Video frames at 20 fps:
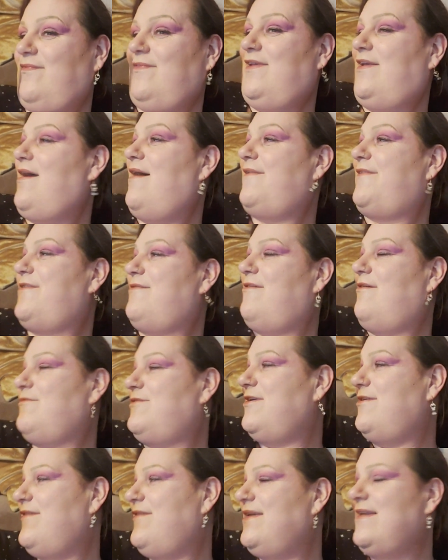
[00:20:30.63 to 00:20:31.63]
You can't see what
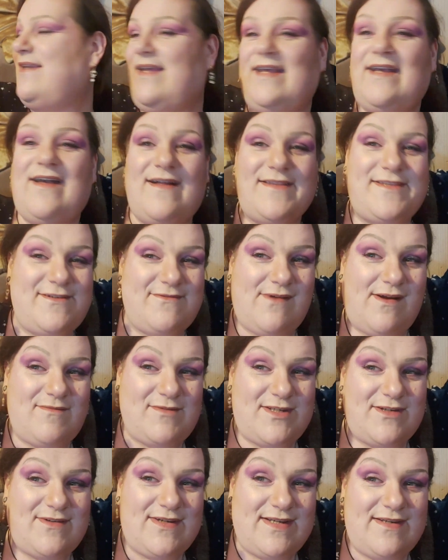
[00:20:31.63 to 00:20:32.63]
I'm doing. You can't see what I'm
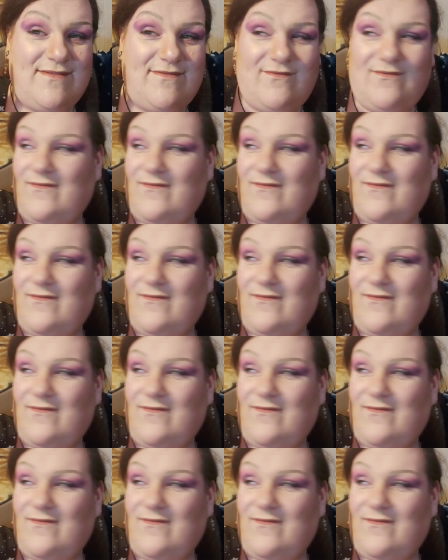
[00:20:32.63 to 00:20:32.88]
doing.